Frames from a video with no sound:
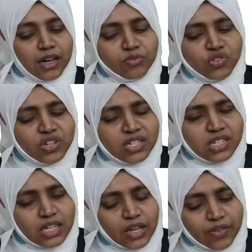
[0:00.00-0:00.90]
I'm
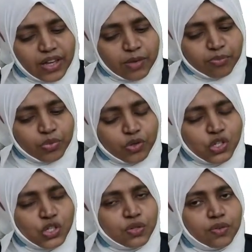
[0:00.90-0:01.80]
just giving a
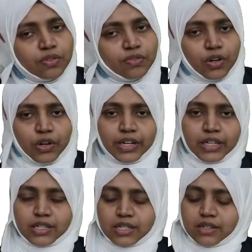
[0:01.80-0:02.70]
push for
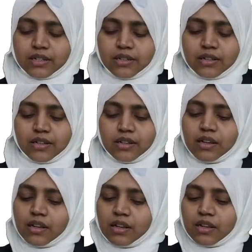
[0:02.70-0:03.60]
it.
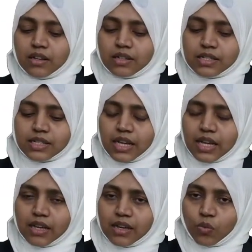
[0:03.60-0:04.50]

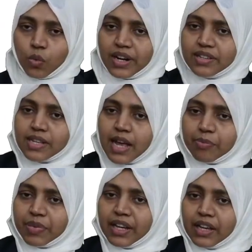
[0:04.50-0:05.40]
See what is
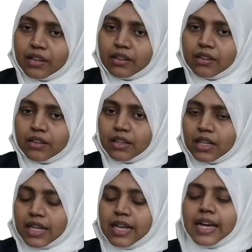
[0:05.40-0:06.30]
happening?
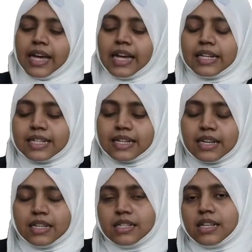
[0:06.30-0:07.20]
It
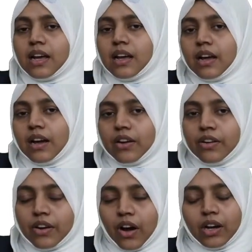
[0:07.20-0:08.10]
is
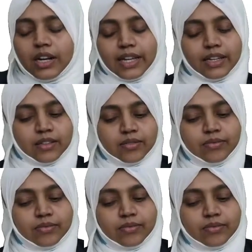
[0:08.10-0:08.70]
rolling.